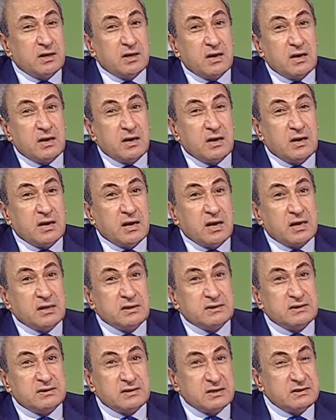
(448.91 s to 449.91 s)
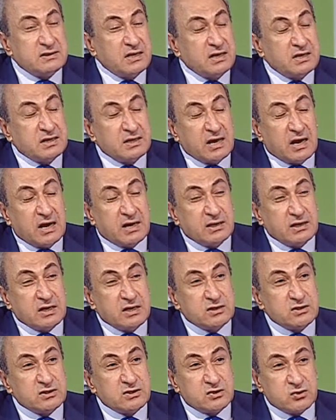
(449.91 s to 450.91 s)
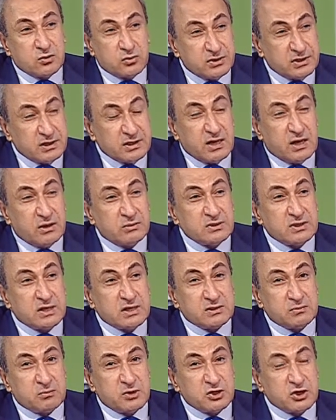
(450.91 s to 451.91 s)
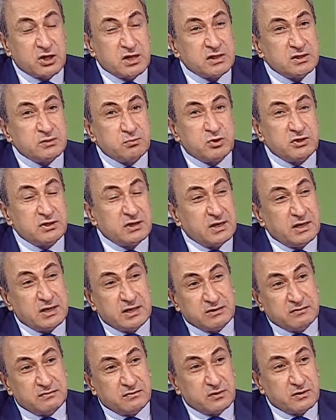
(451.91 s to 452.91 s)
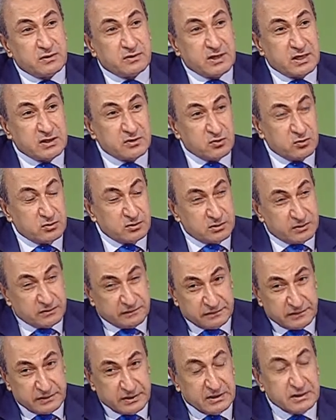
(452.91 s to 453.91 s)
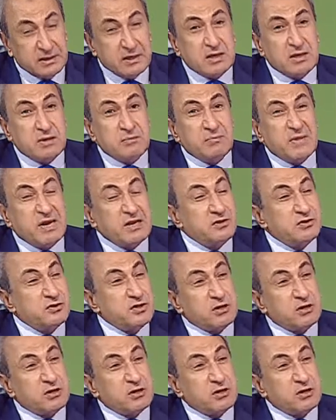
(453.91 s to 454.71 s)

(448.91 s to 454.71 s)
and settling and in sorting out, as much as putting an end for that sort of the military